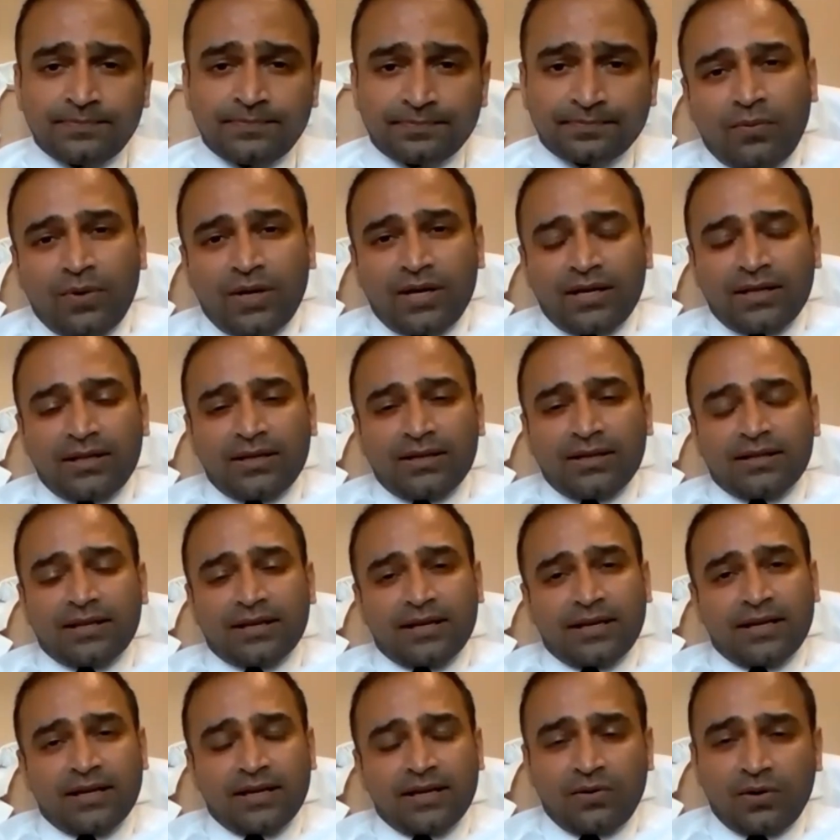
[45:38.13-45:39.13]
One other
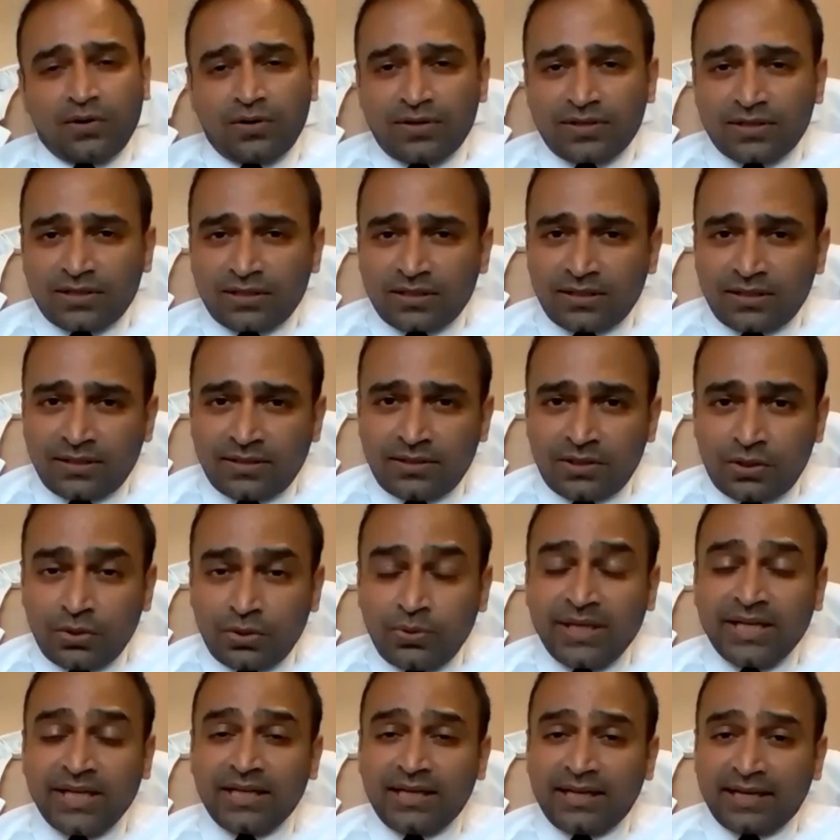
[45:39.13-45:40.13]
thing I was
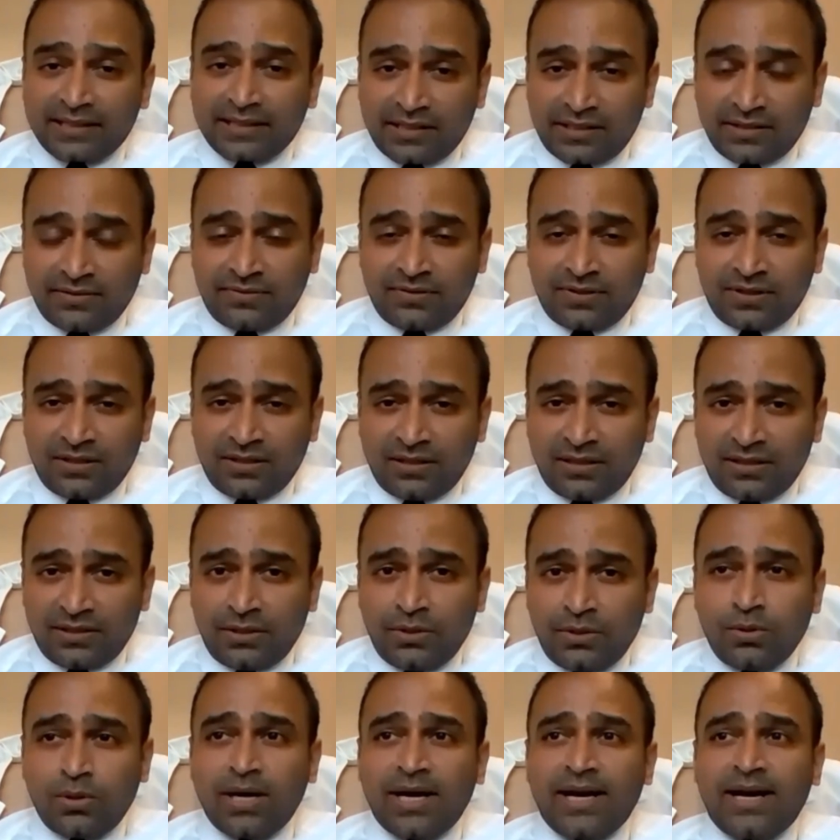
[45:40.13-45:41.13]
doing electives.
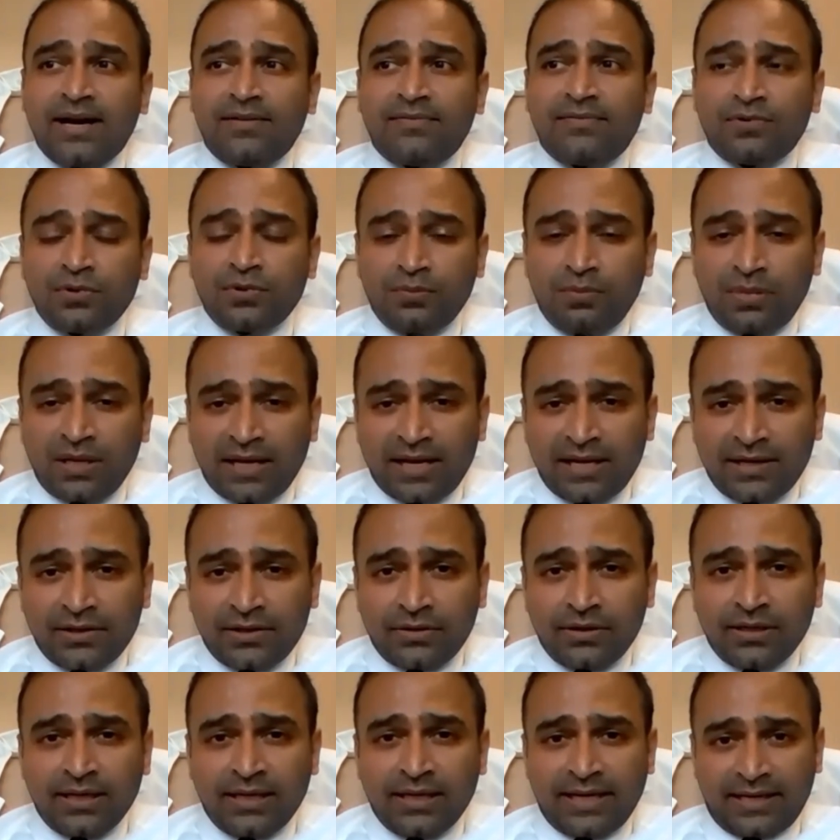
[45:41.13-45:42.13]
You have to
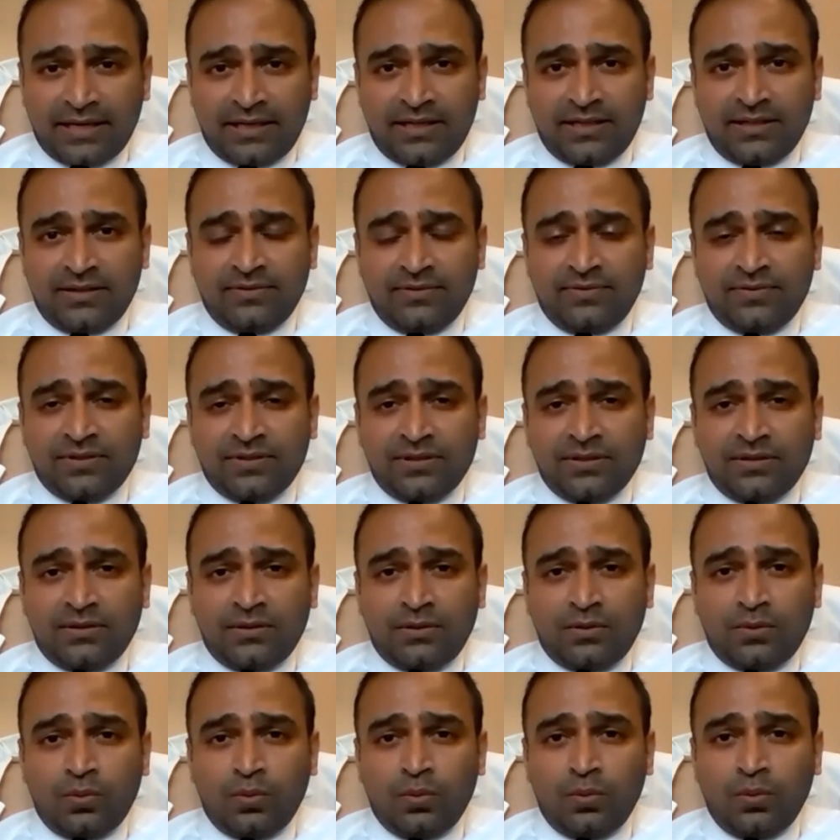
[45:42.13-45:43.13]
plan your electives
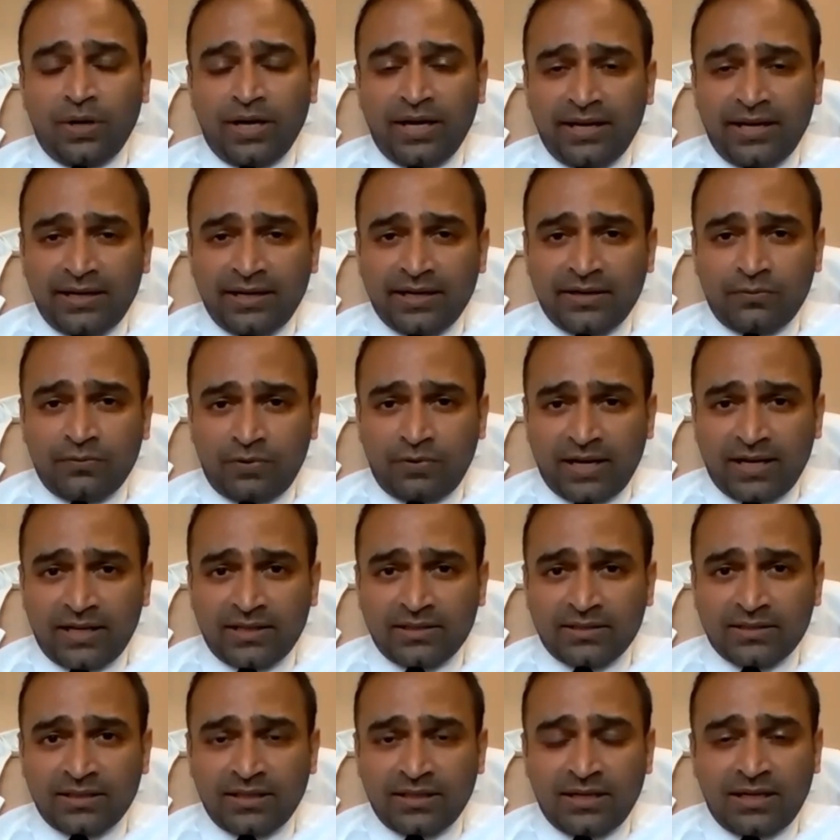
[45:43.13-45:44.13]
way in
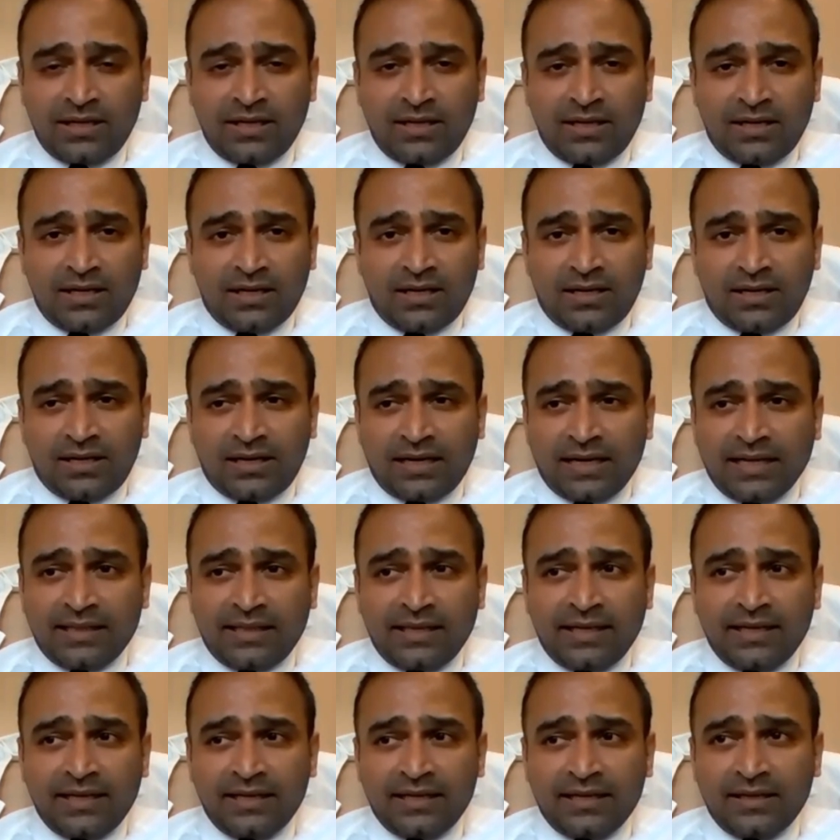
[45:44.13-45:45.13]
advance. I
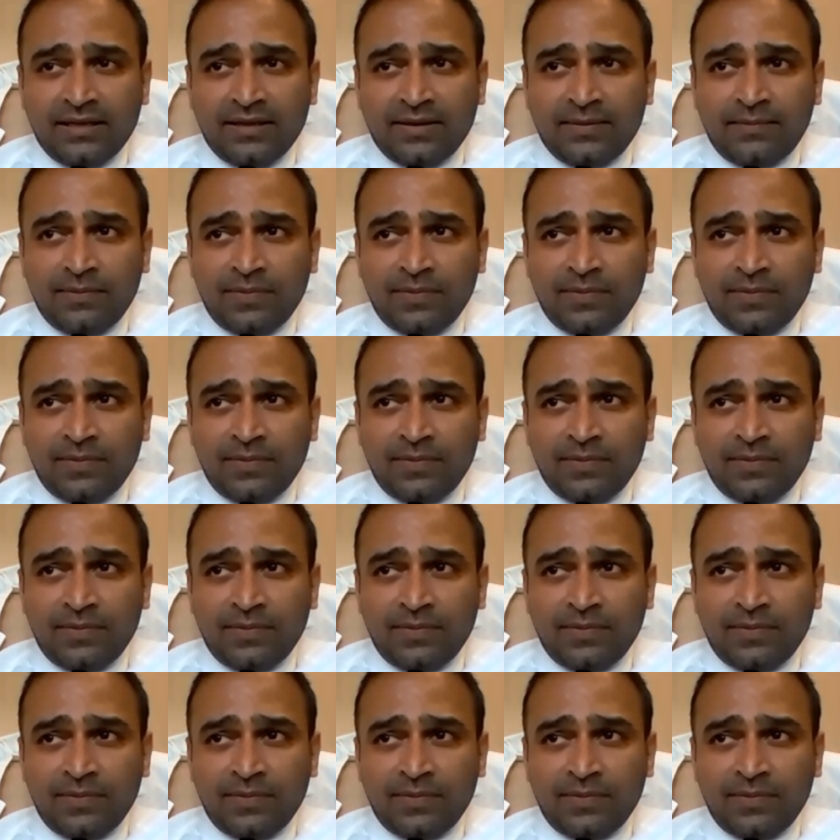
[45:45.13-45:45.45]
think